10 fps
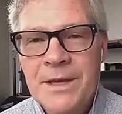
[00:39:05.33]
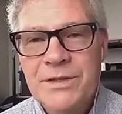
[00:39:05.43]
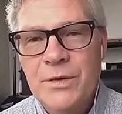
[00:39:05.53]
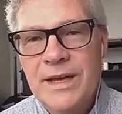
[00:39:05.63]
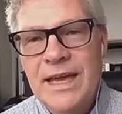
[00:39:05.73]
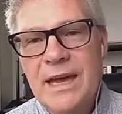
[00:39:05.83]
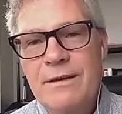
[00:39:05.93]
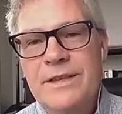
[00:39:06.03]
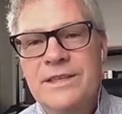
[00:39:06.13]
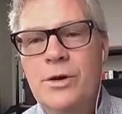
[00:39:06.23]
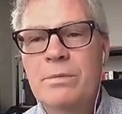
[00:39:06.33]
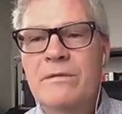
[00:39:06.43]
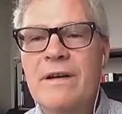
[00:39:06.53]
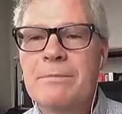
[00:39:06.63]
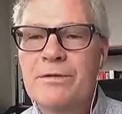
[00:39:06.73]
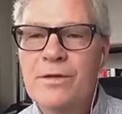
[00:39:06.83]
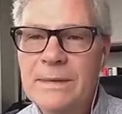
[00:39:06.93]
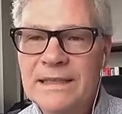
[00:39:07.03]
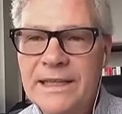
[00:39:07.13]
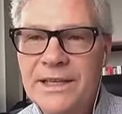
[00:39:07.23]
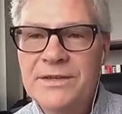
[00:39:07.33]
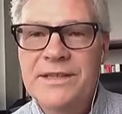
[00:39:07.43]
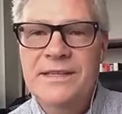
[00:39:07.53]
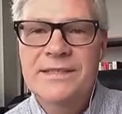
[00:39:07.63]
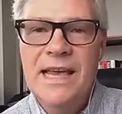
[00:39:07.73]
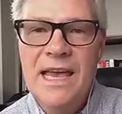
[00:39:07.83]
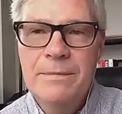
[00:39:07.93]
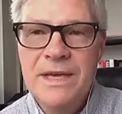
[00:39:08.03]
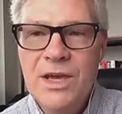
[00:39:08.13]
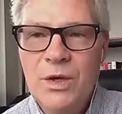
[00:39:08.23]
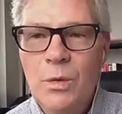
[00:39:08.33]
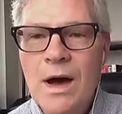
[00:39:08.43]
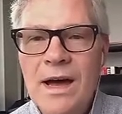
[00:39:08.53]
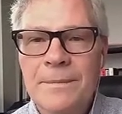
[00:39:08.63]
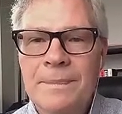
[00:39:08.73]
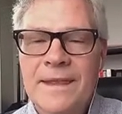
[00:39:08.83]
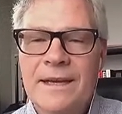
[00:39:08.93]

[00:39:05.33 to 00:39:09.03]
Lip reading: So they gave this group of high-performing leaders the same EQI